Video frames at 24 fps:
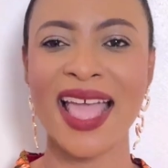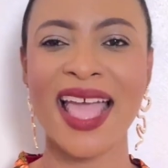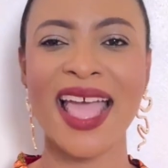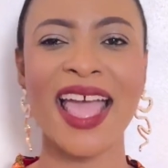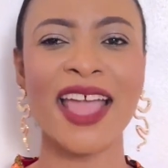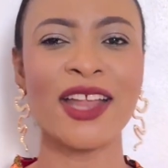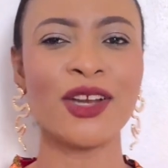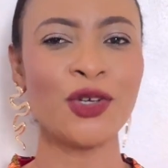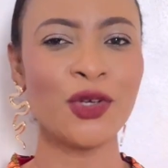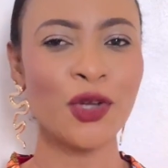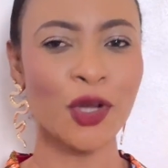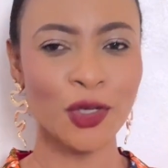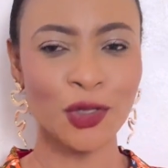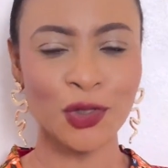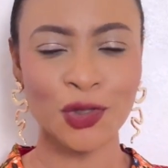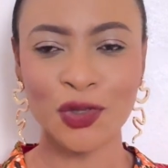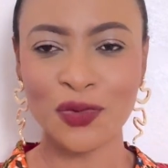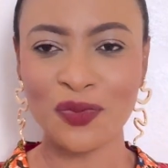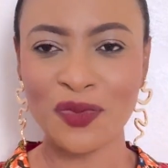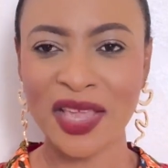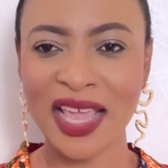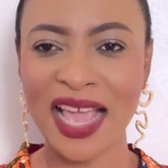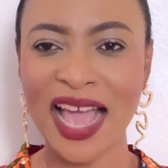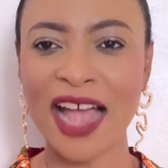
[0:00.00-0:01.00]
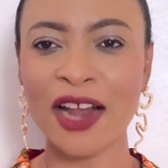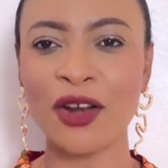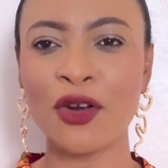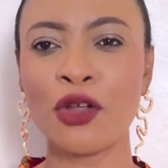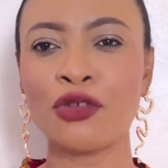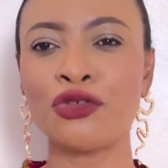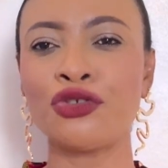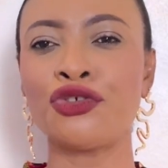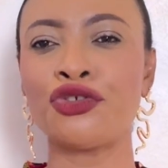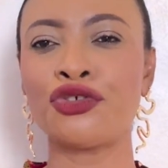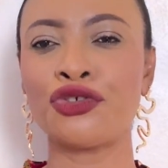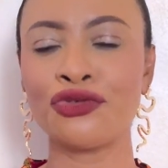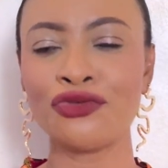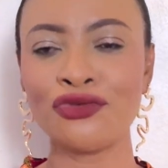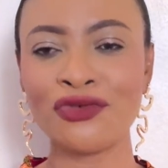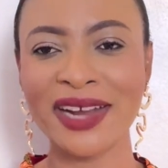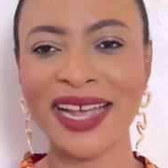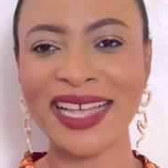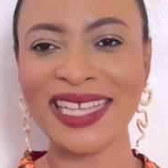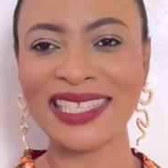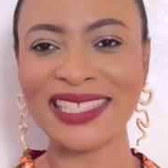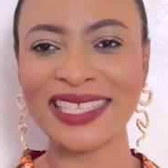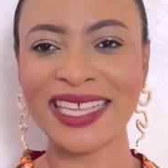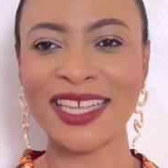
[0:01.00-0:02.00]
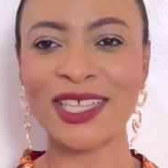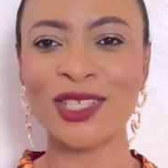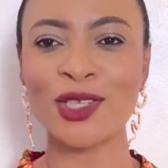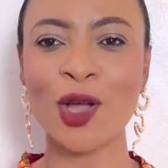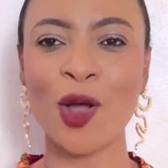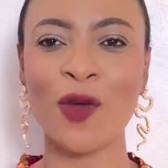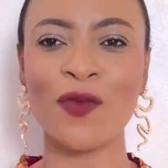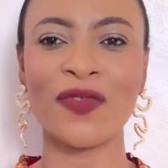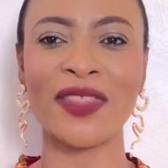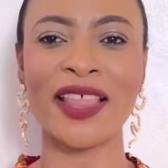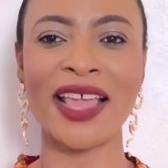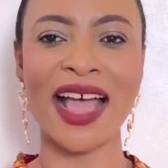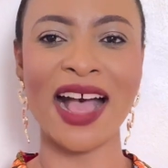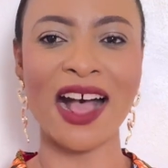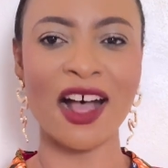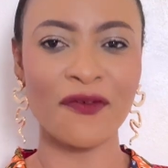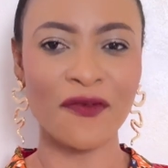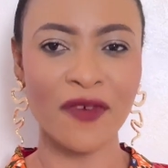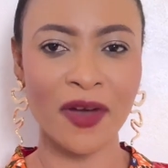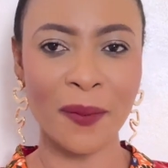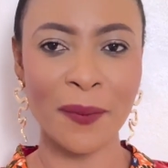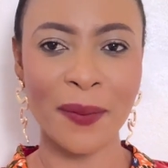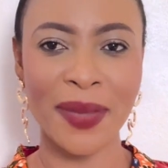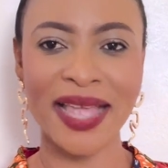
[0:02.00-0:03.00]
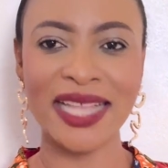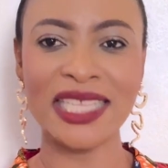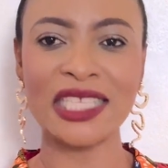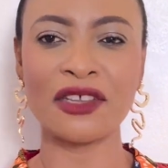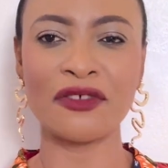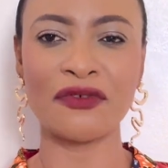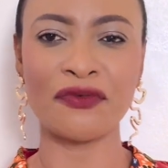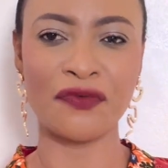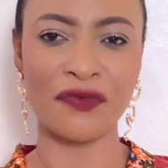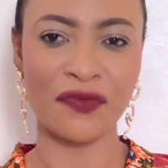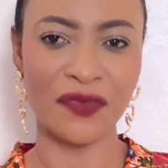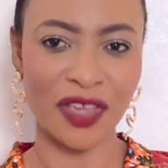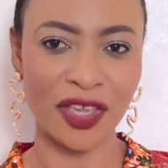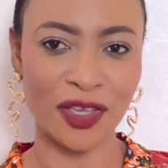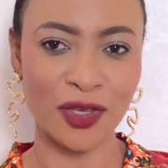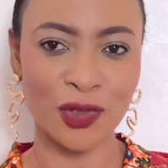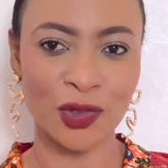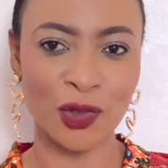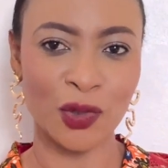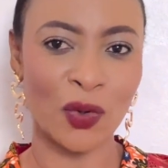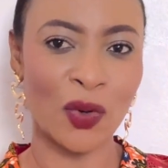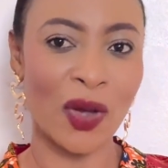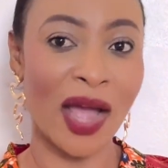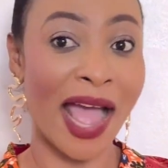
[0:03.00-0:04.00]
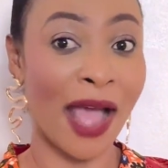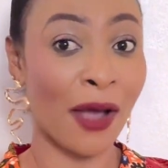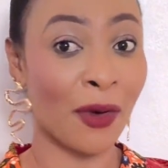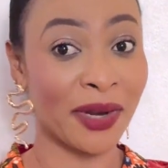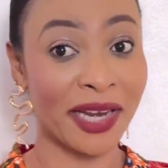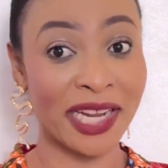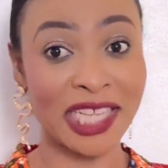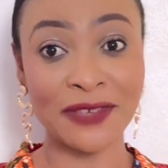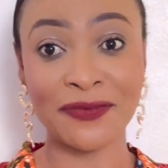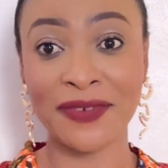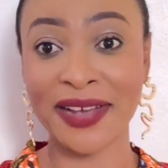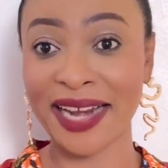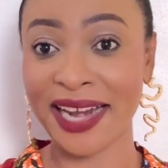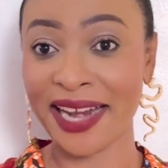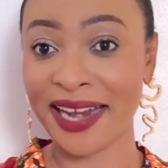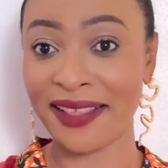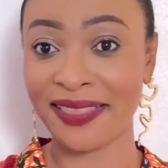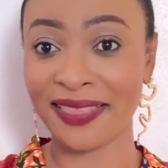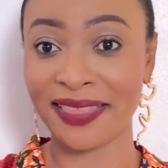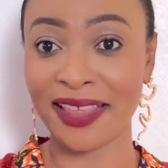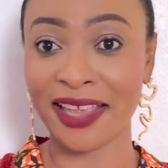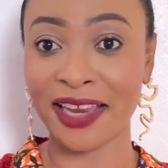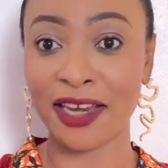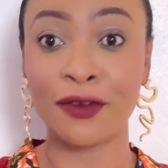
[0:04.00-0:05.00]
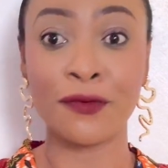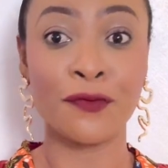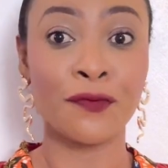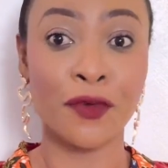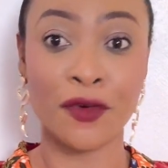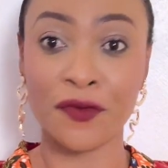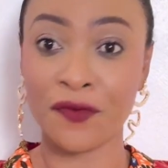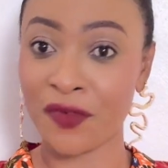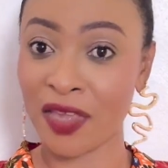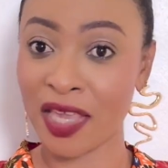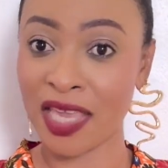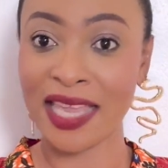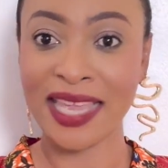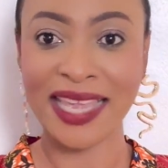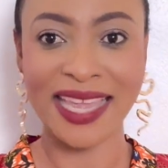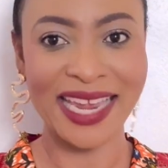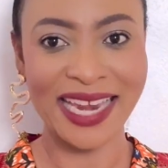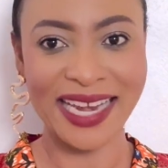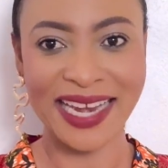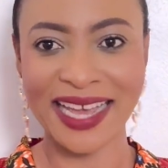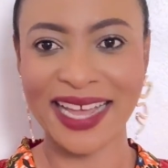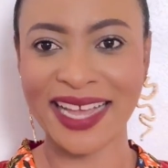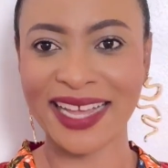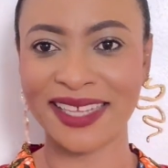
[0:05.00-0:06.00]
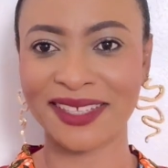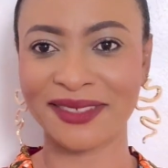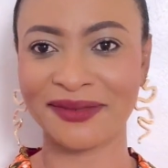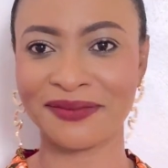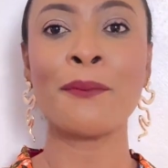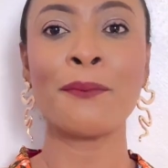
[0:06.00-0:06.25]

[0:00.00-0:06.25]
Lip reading: And those to me are not true essence of the alphabet V. So I couldn't find anything for V either.